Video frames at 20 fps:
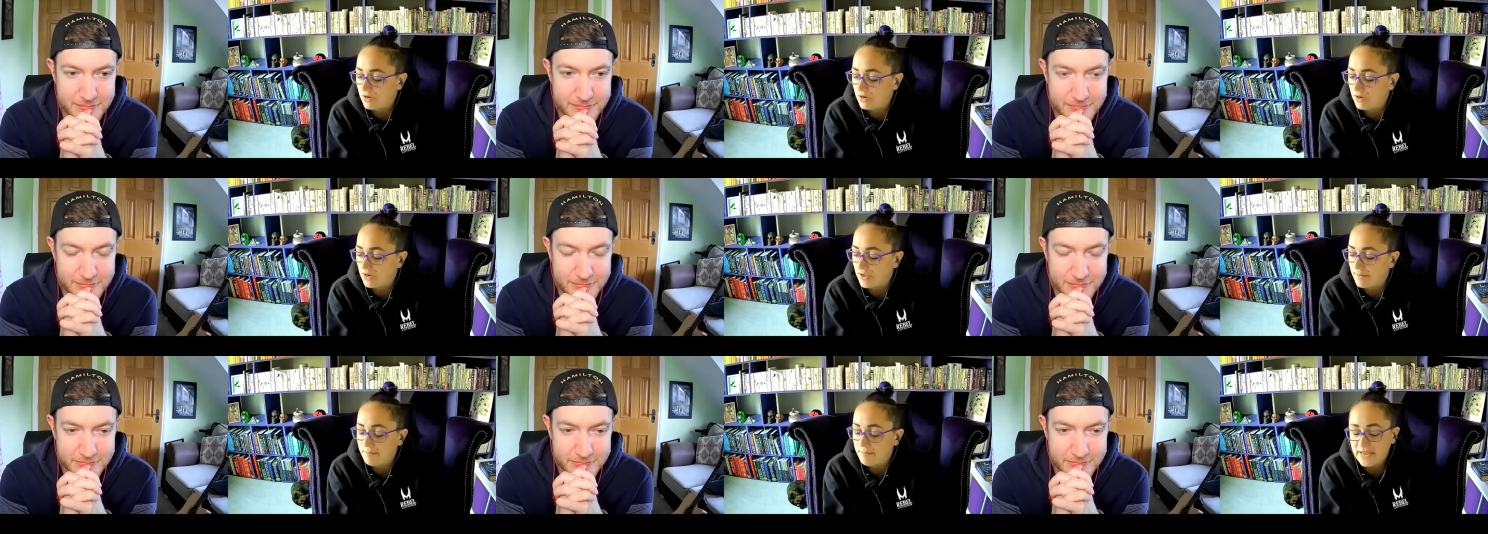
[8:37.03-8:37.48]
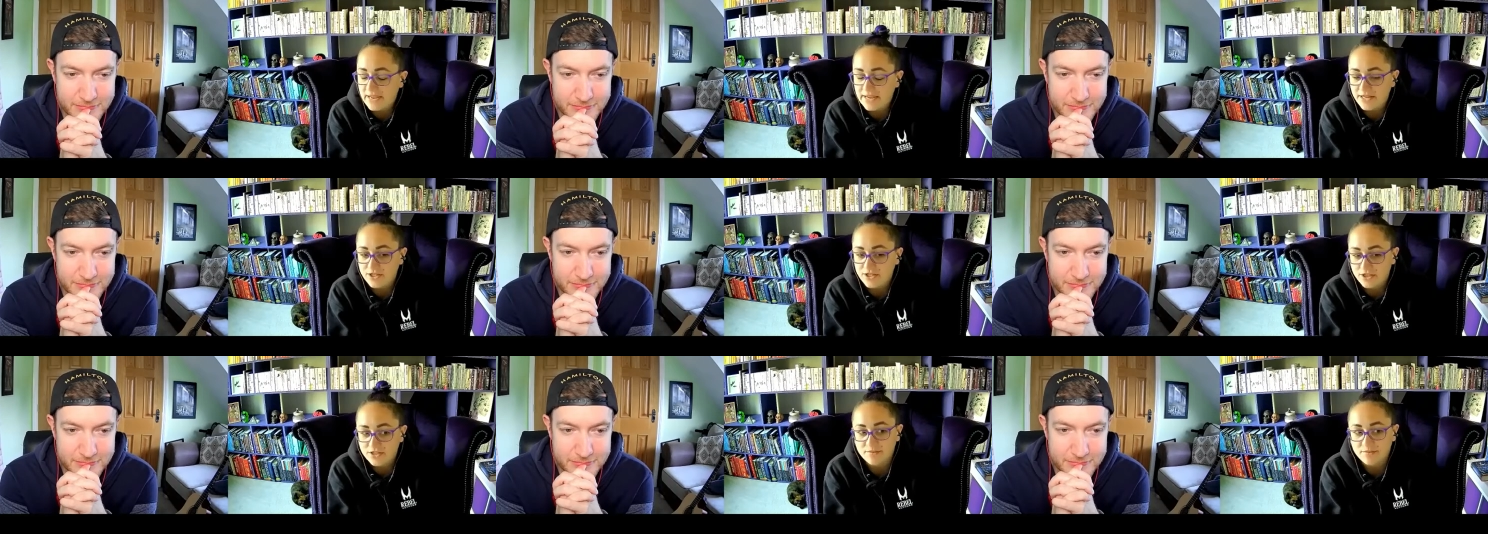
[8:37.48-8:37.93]
Speaker 1: I may
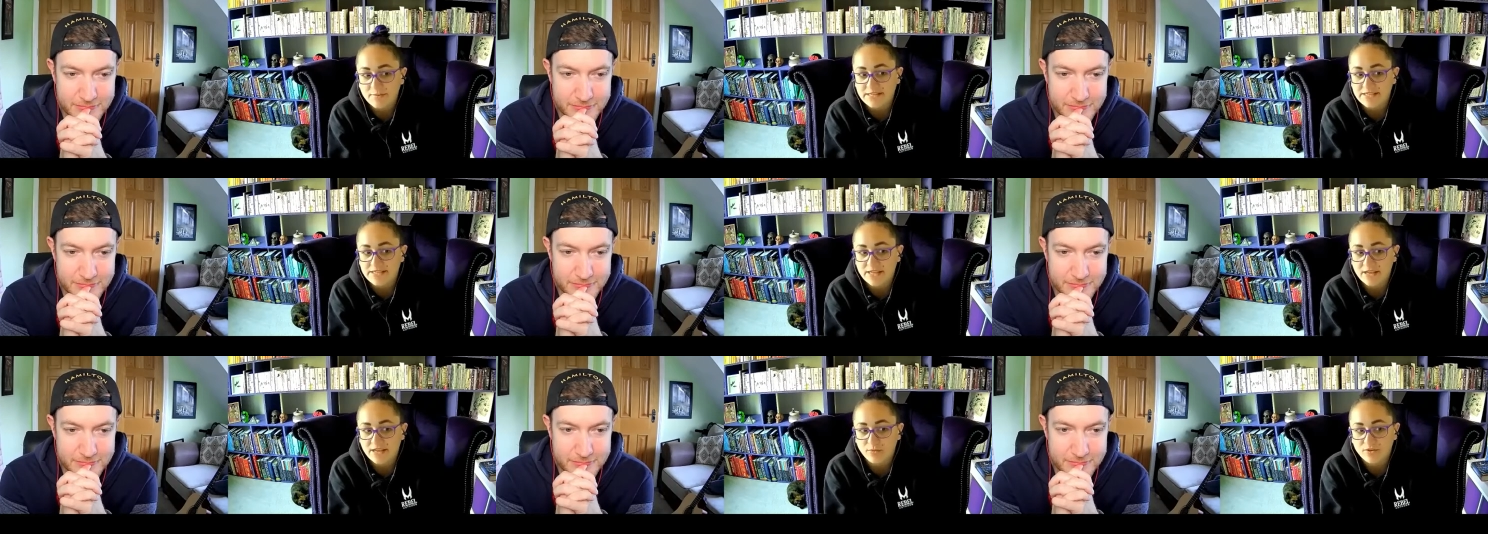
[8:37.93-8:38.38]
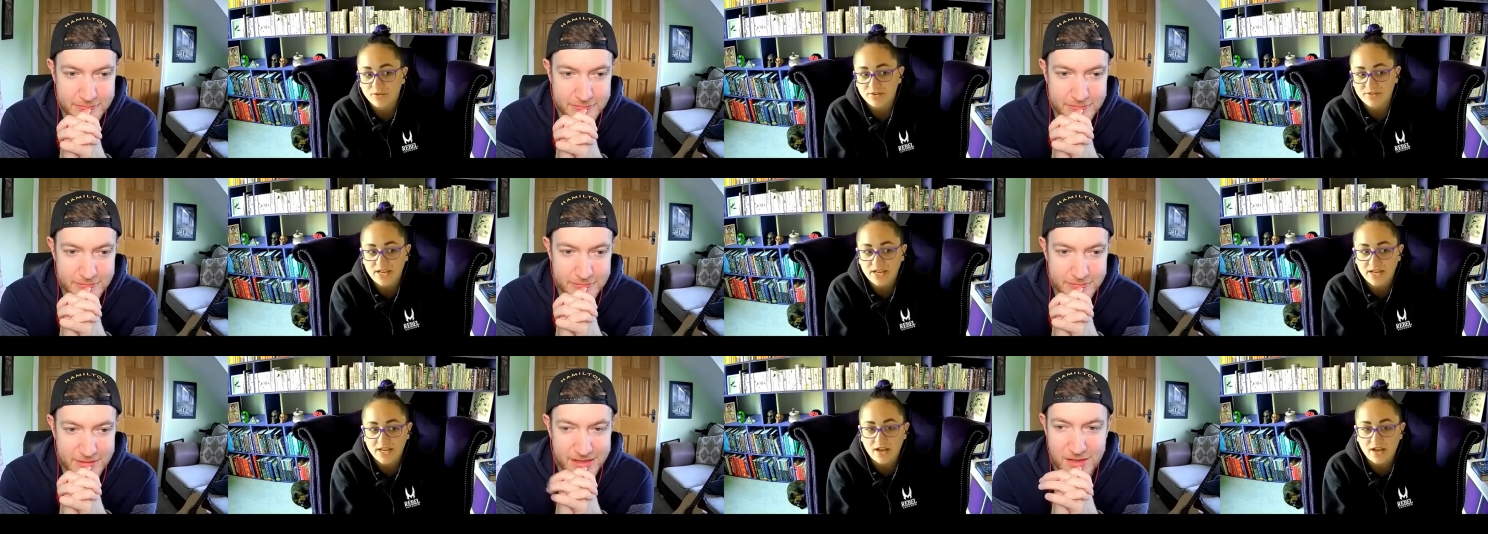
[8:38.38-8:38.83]
just miss it. We'll
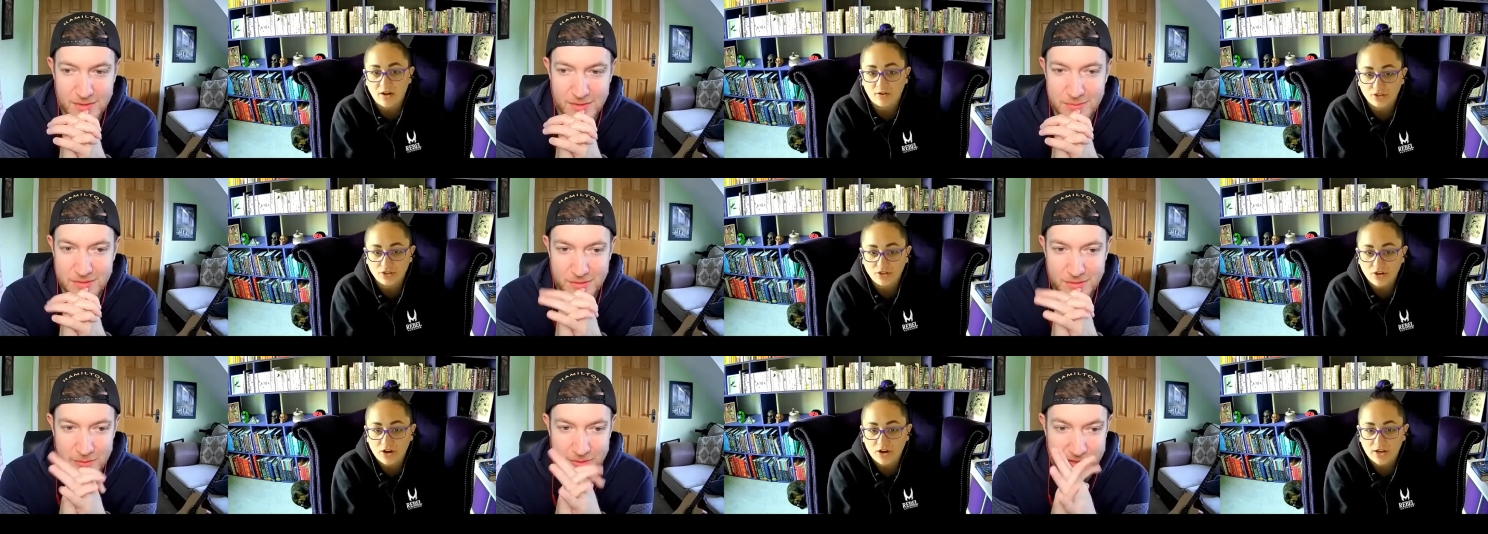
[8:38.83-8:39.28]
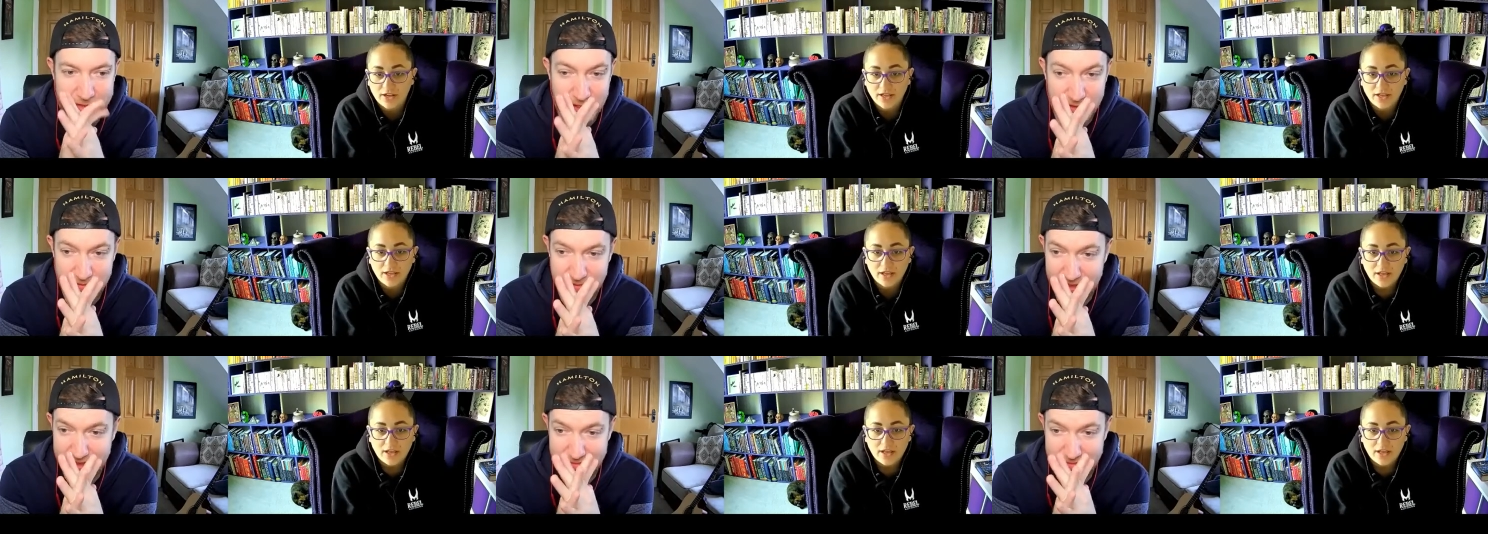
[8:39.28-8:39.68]
see. It I'll try.